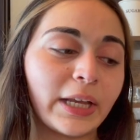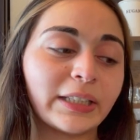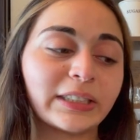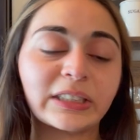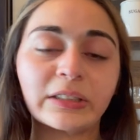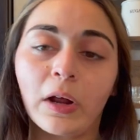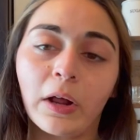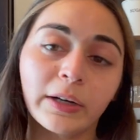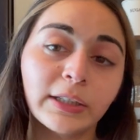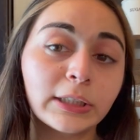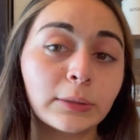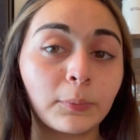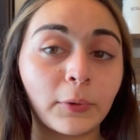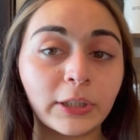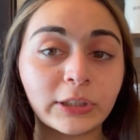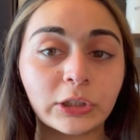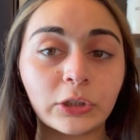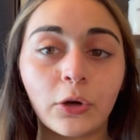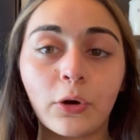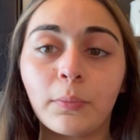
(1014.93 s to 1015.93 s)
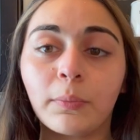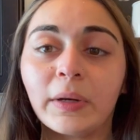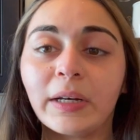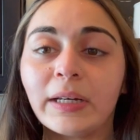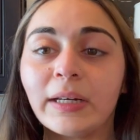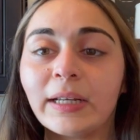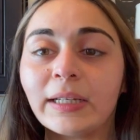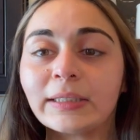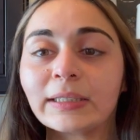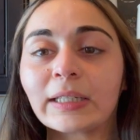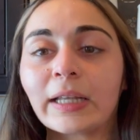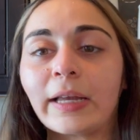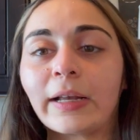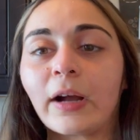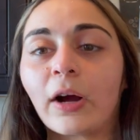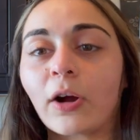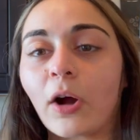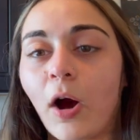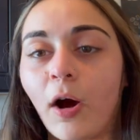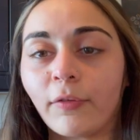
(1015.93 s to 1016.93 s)
It's not espresso, but it is like
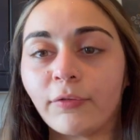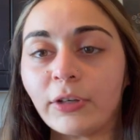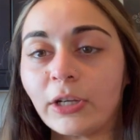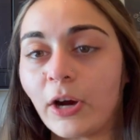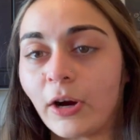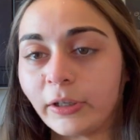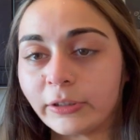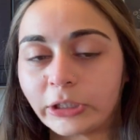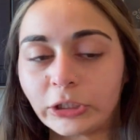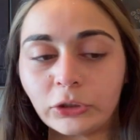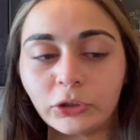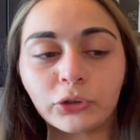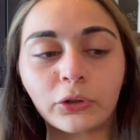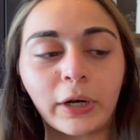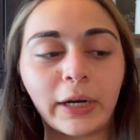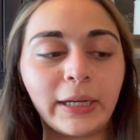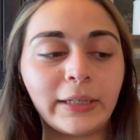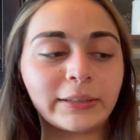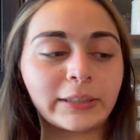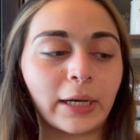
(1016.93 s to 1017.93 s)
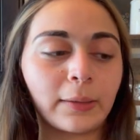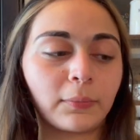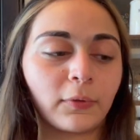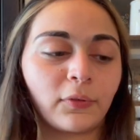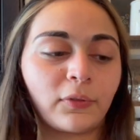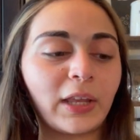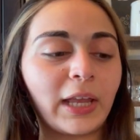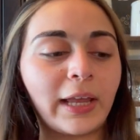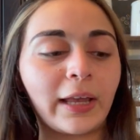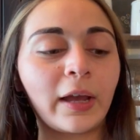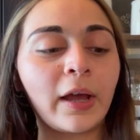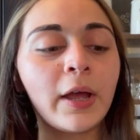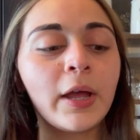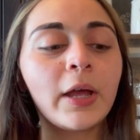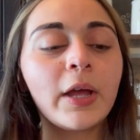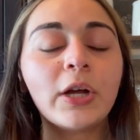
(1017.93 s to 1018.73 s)
a coffee concentrate type of thing.